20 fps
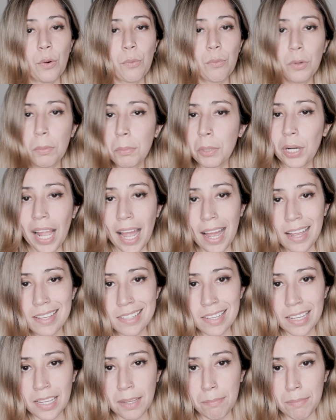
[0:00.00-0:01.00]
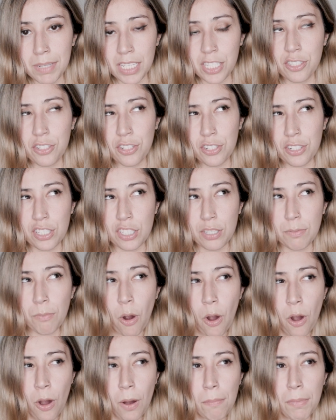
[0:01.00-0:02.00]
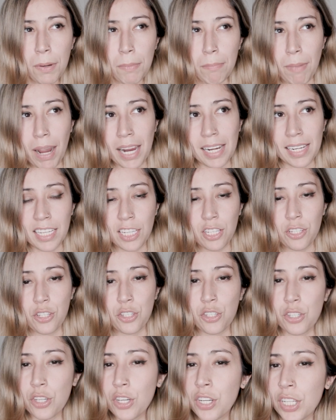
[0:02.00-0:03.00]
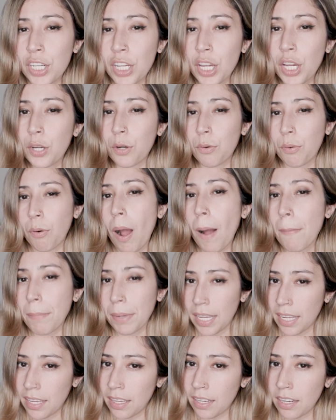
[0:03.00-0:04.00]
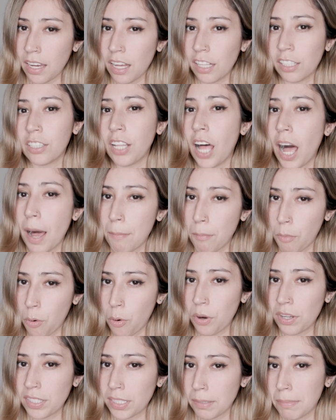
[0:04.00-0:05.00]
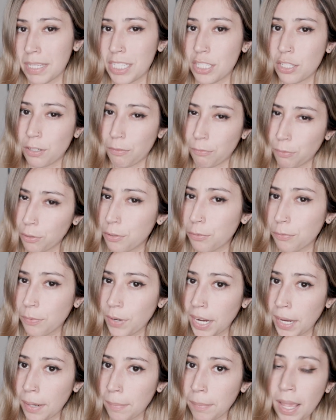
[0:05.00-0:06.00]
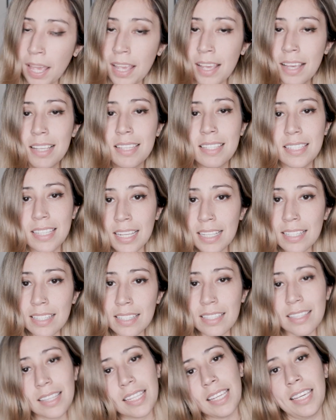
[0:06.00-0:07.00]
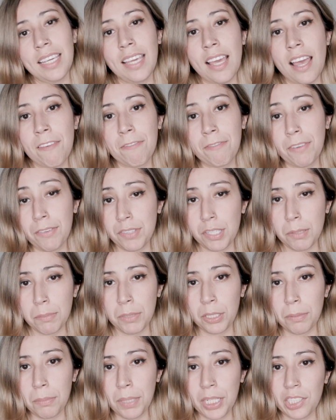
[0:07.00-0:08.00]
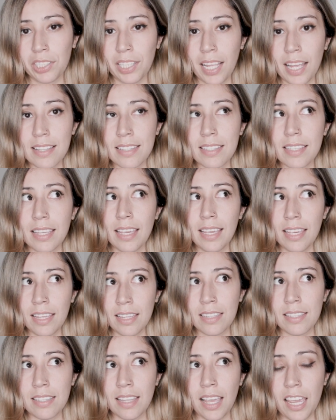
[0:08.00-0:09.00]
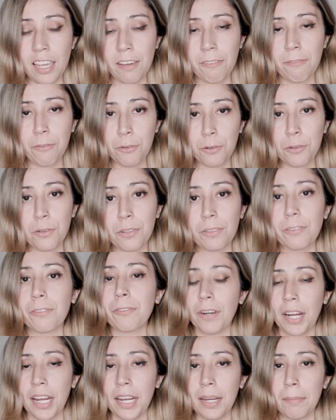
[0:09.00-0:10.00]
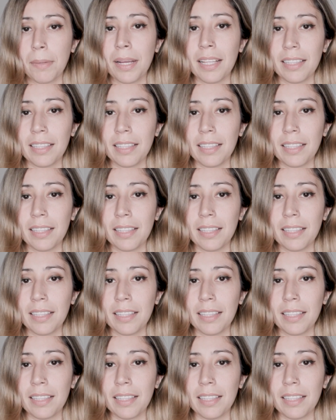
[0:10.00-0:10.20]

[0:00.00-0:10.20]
Rumor has it, Mr. Small but Mighty should crop in a lot more than Mr. Full Frame since the EF 50mm lens is a full frame